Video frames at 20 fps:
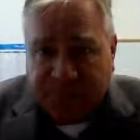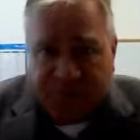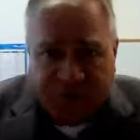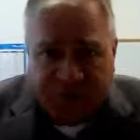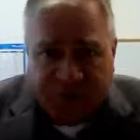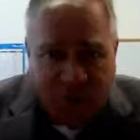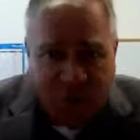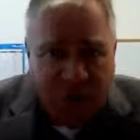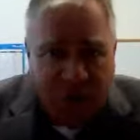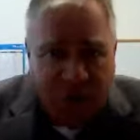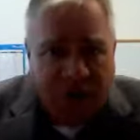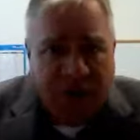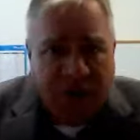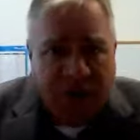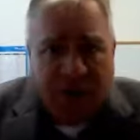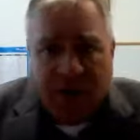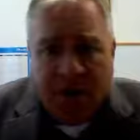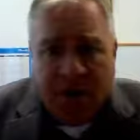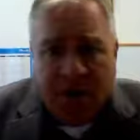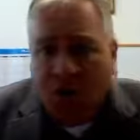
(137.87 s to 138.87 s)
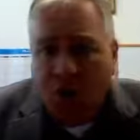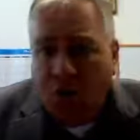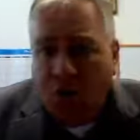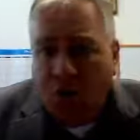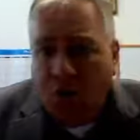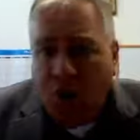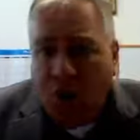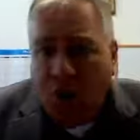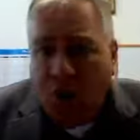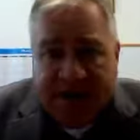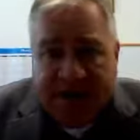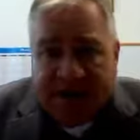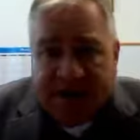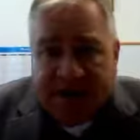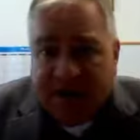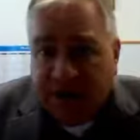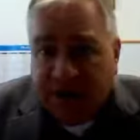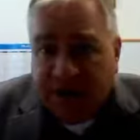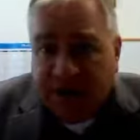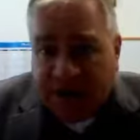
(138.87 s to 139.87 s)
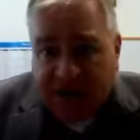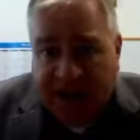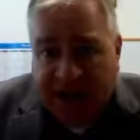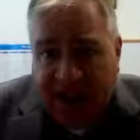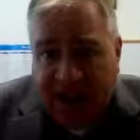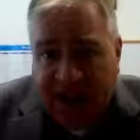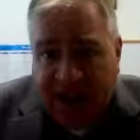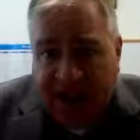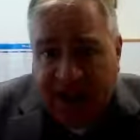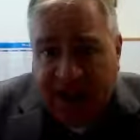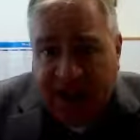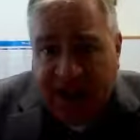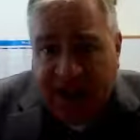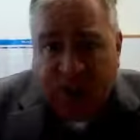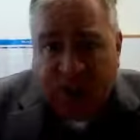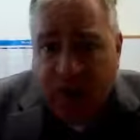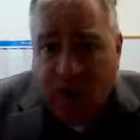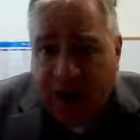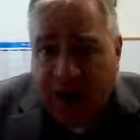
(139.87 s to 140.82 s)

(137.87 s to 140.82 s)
So why is there a glass ceiling?